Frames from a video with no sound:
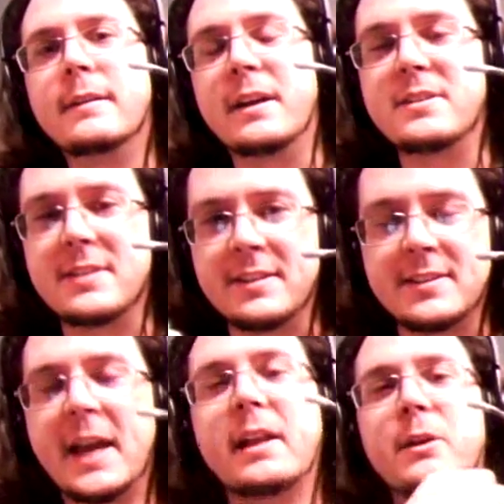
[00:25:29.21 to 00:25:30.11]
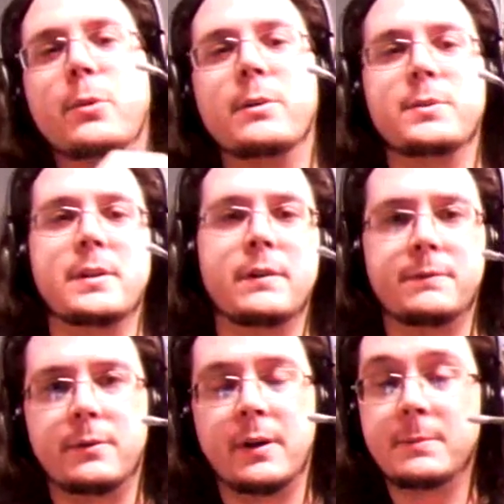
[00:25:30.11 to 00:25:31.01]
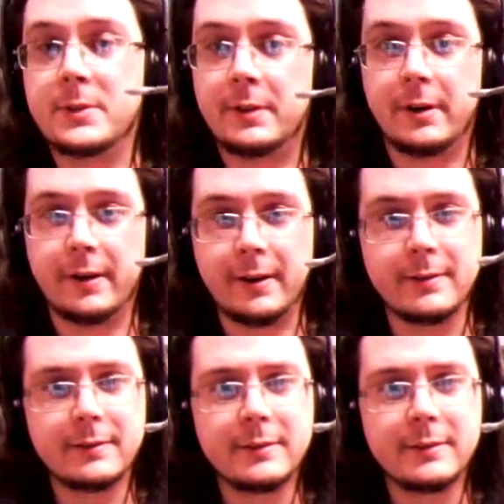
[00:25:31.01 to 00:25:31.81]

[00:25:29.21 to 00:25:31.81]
That is exactly what it was there for. I'm sorry.